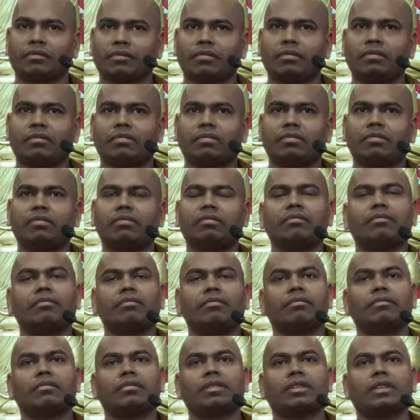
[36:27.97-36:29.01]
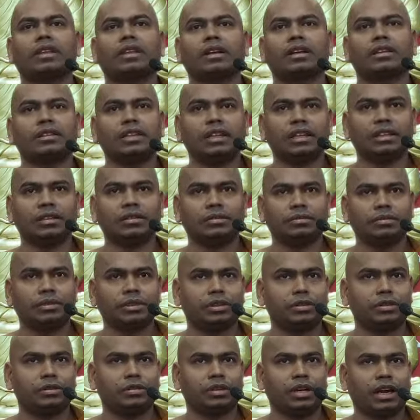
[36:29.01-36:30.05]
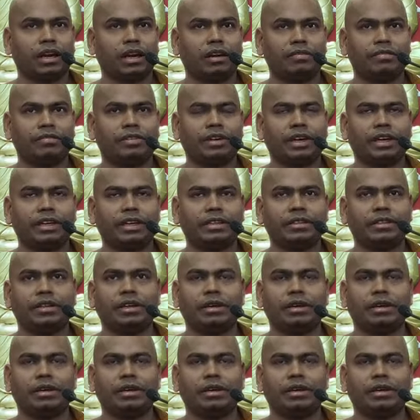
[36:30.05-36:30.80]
Mm. Then we should have a